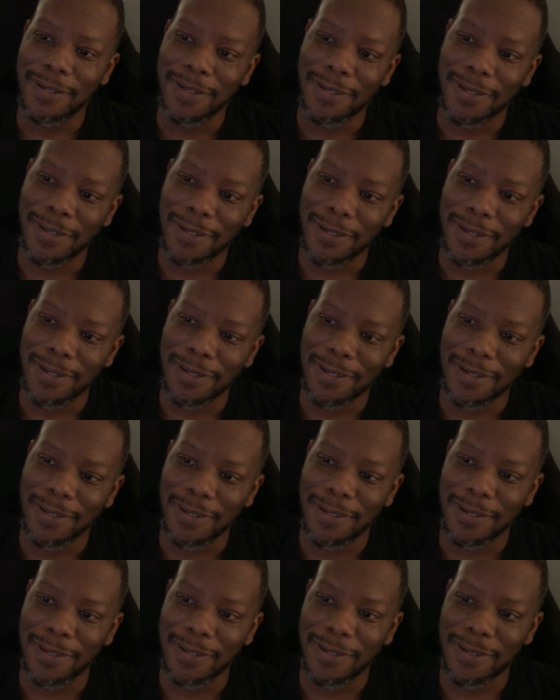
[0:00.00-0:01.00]

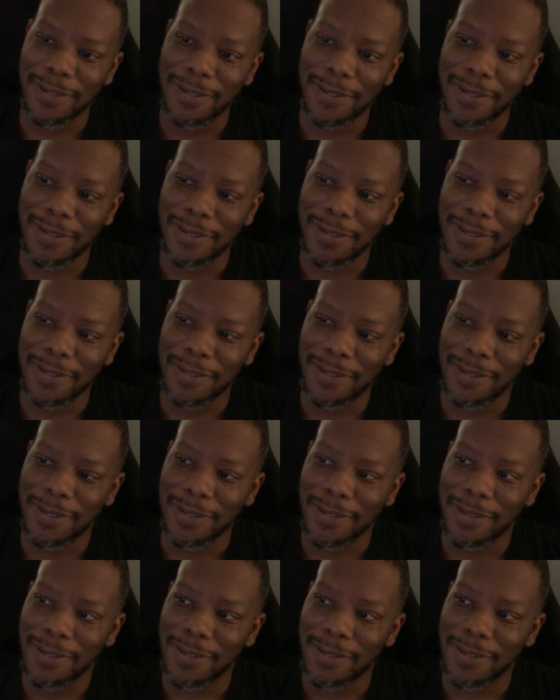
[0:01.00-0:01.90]
Nobody speaks.